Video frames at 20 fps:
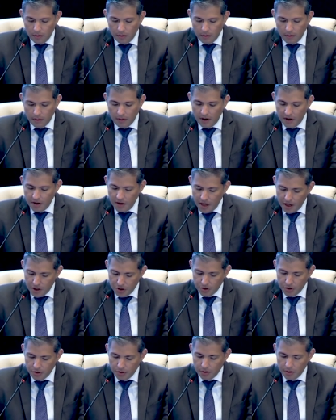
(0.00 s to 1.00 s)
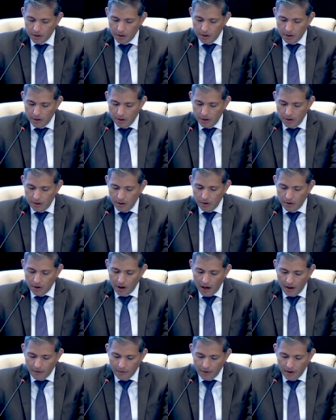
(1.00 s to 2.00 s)
their nature, nor
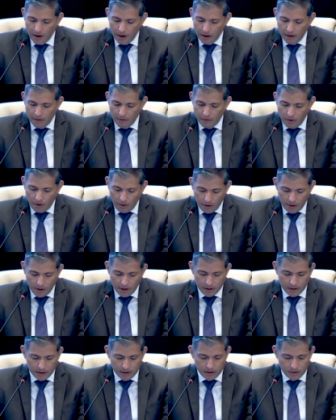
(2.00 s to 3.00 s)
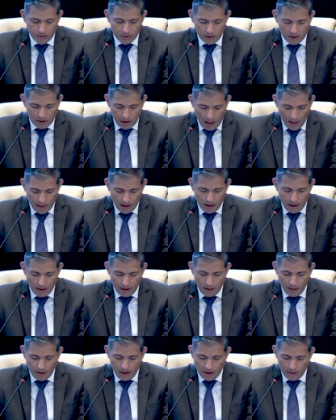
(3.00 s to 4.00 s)
have they bothered to study
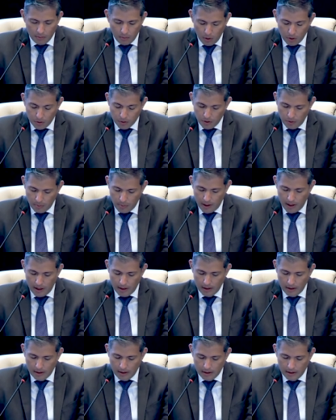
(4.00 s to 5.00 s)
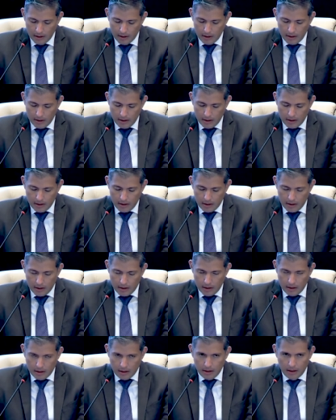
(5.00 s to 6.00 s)
their modus operandi.
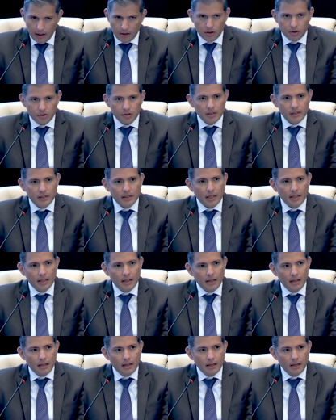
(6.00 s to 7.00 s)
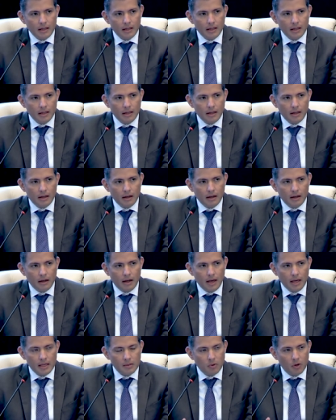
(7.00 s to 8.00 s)
They don't understand that
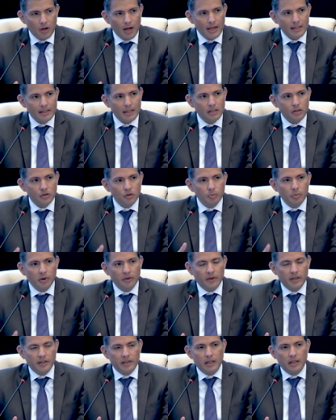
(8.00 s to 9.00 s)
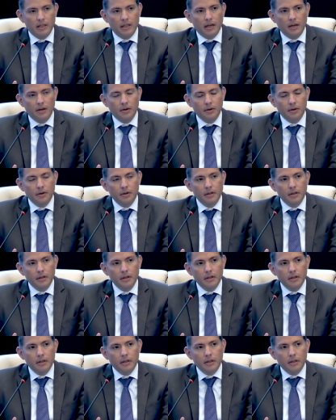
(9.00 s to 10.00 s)
Hezbollah is a super facilitator
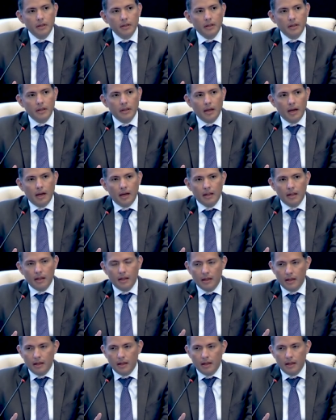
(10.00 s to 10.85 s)
that